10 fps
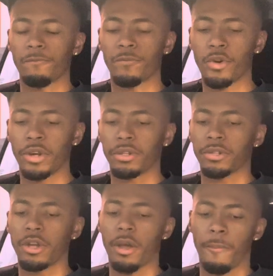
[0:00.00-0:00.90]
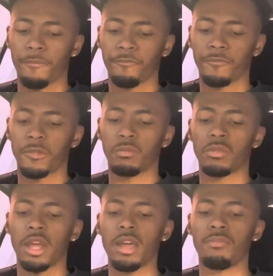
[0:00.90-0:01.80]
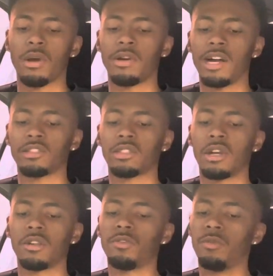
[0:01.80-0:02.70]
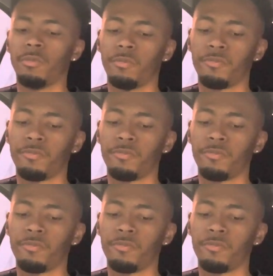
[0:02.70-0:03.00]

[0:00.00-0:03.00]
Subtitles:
Frank, huh? Hey, bro, how tall are you?